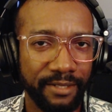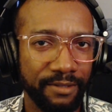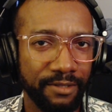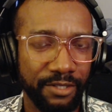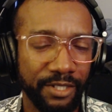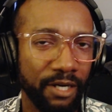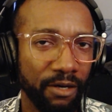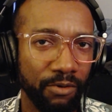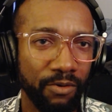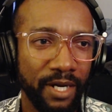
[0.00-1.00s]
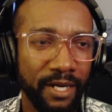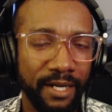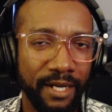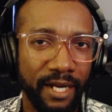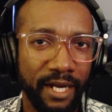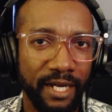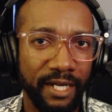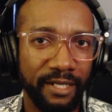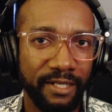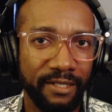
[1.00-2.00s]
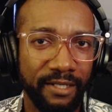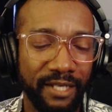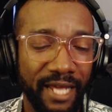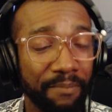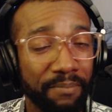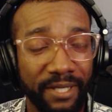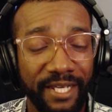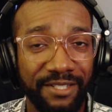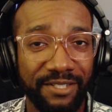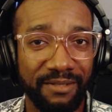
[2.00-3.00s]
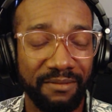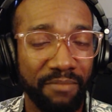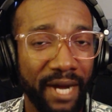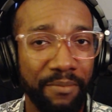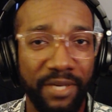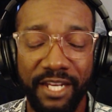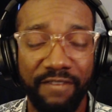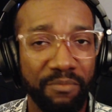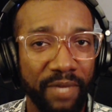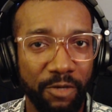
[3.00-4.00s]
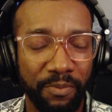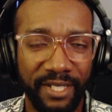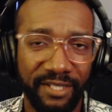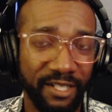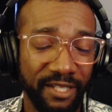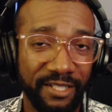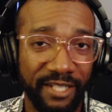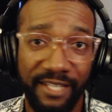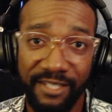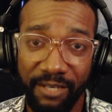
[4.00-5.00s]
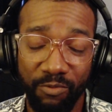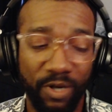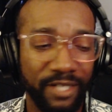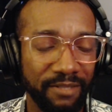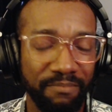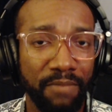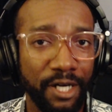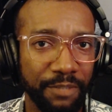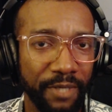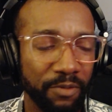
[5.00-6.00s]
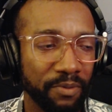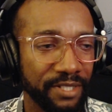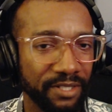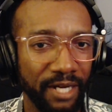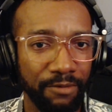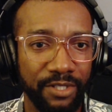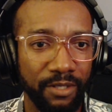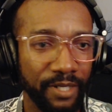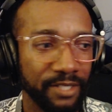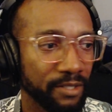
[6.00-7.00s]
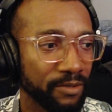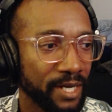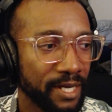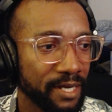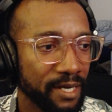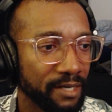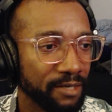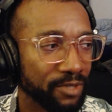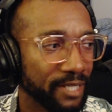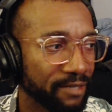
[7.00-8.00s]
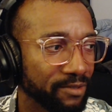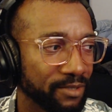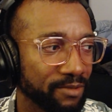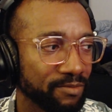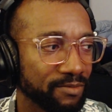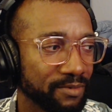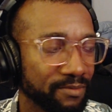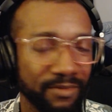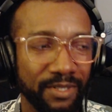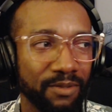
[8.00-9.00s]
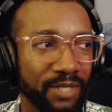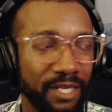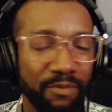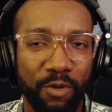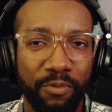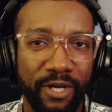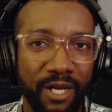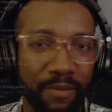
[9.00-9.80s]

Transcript: to go. And that place might be an even better place. And in this case, it was a much better place than I was going. So without any more preamble, I'm